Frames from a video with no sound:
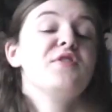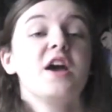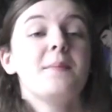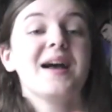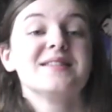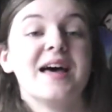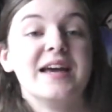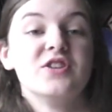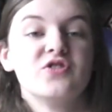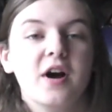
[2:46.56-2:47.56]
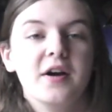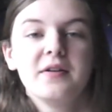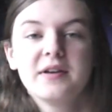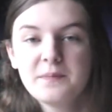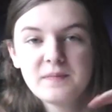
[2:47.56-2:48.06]
If we go back to that intro,
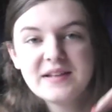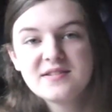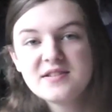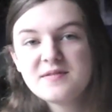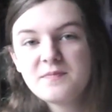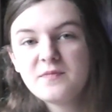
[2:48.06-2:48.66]
let's just